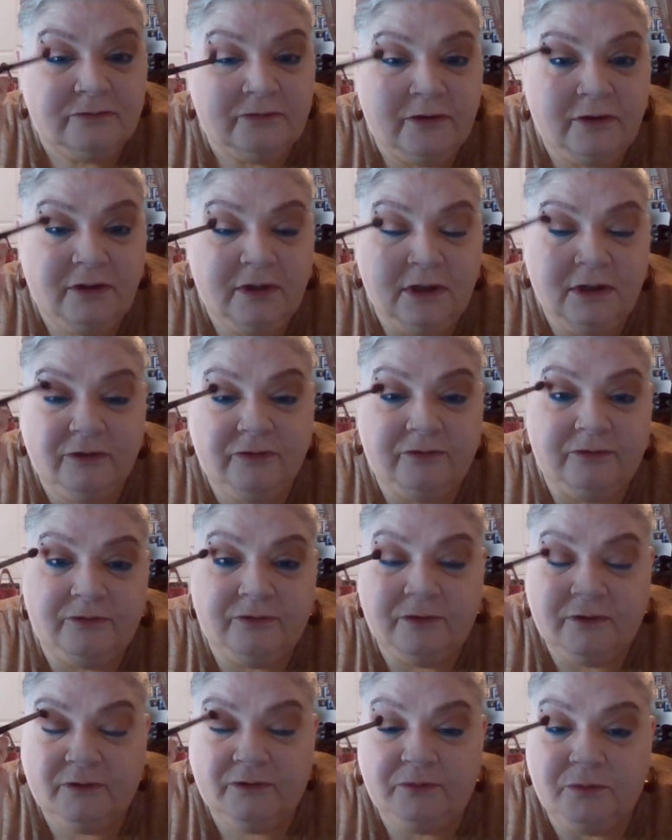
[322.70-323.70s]
See these,
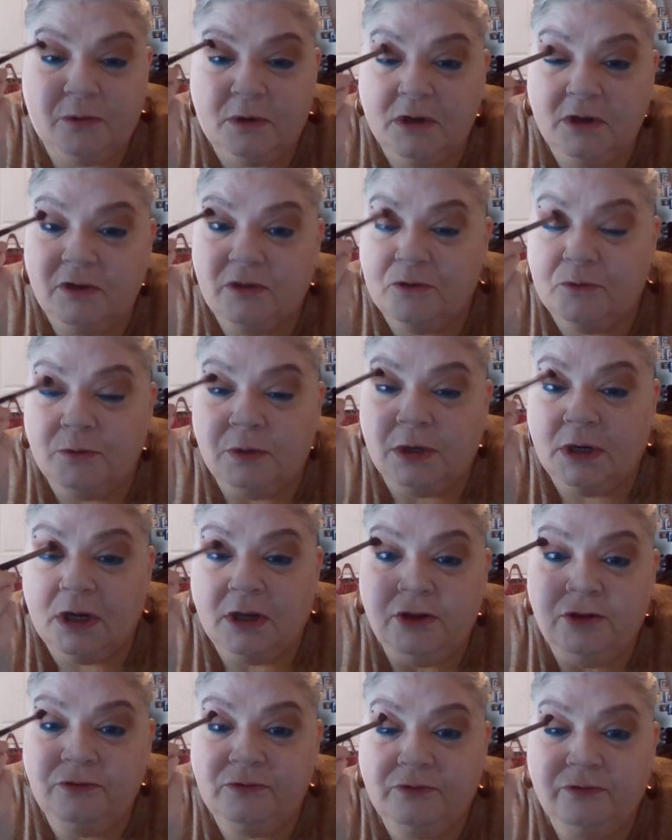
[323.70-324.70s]
this one and the one
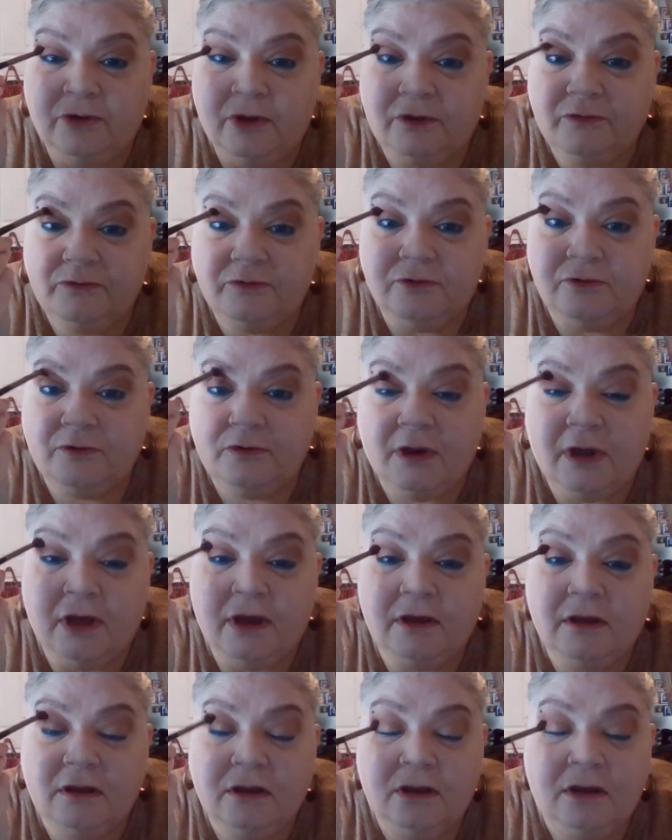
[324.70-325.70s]
I used
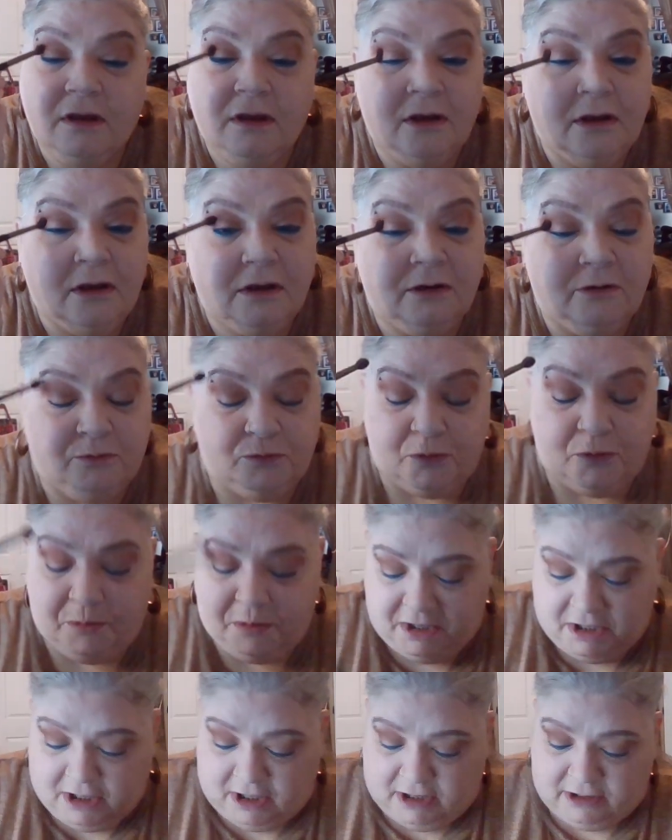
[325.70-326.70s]
yesterday will
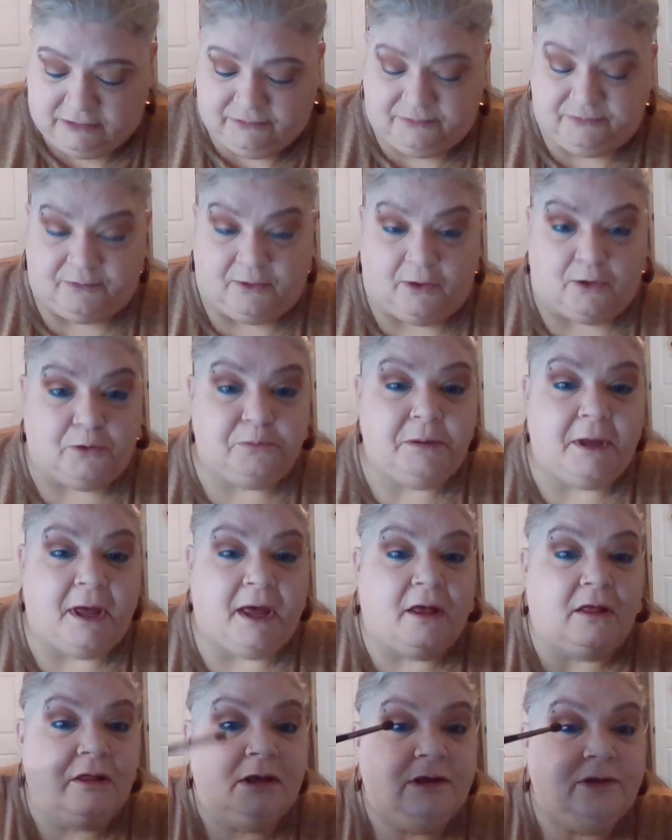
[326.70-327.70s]
be nice fall
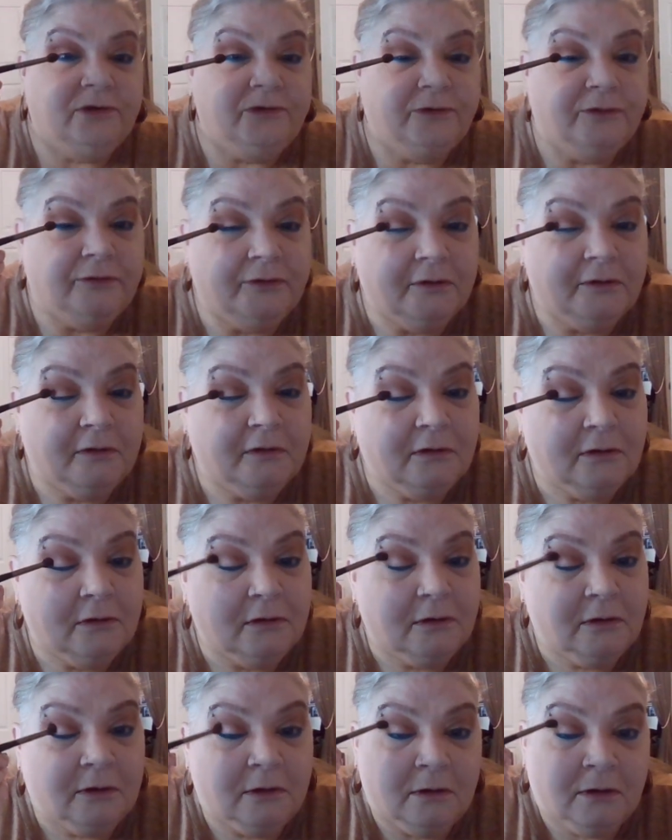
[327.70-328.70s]
palettes.
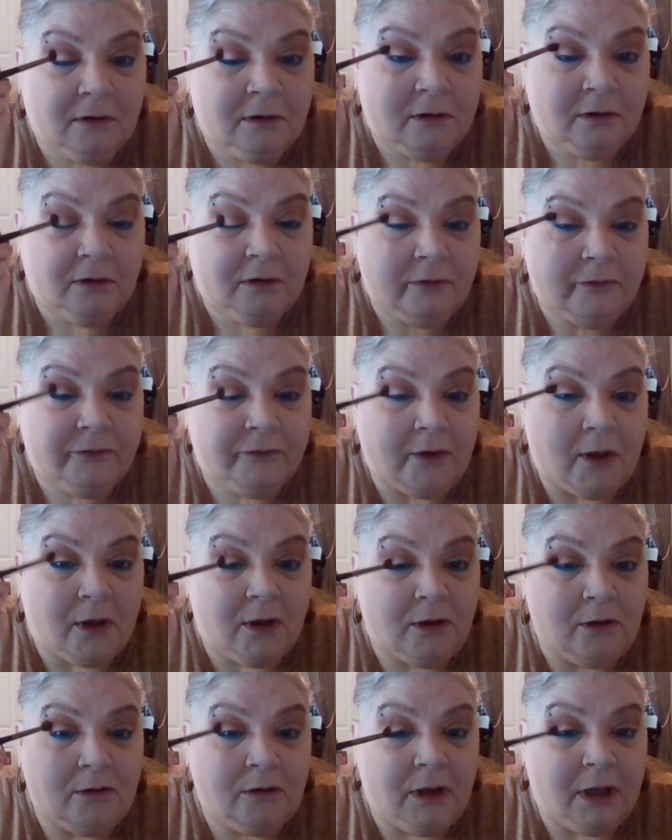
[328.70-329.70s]

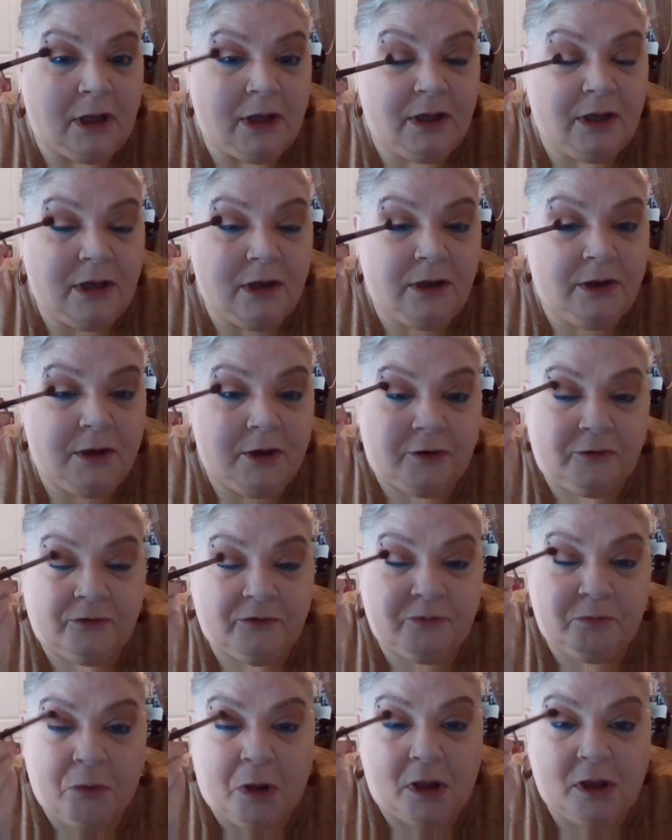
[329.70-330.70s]
So, and they're
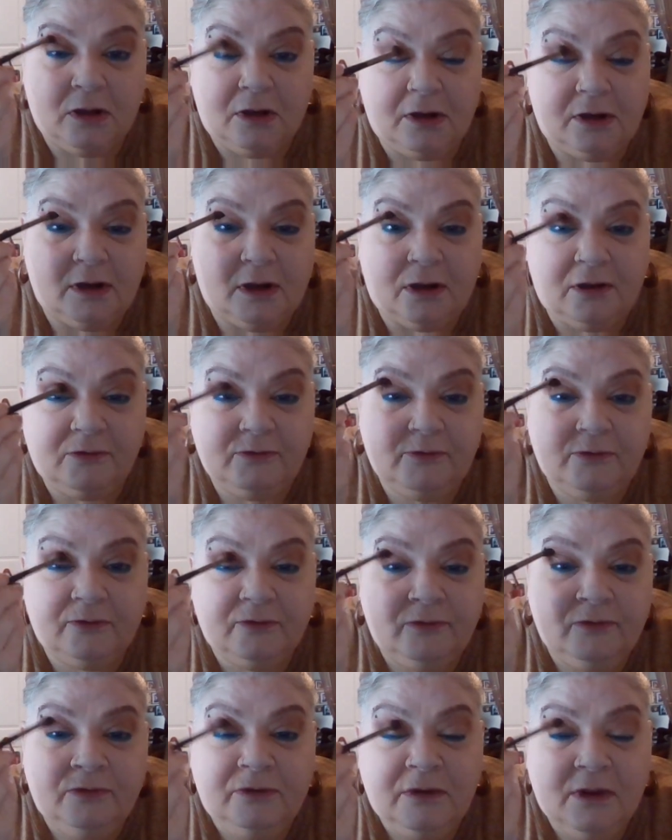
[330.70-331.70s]
small enough.
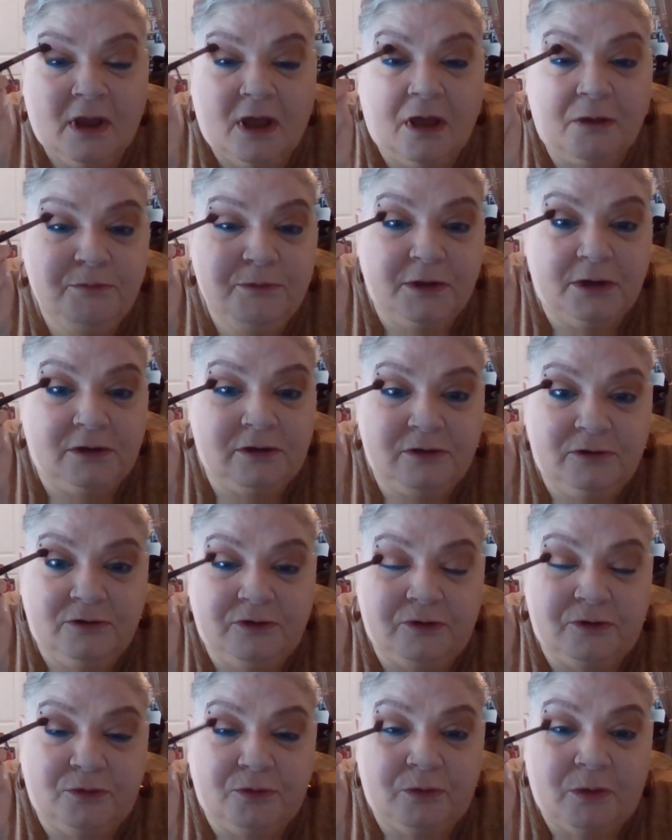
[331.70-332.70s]
I'm going
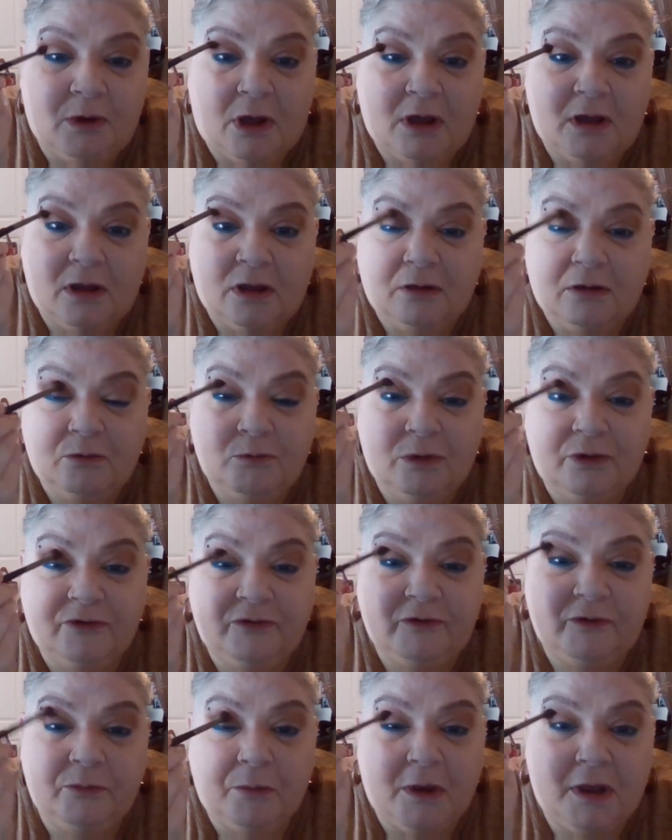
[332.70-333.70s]
to do uh,
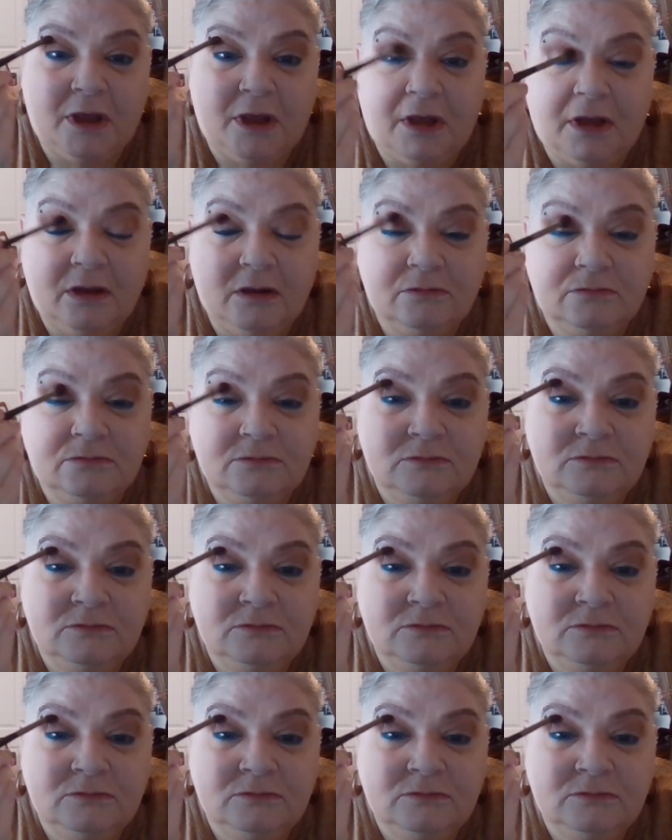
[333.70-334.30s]
what's in my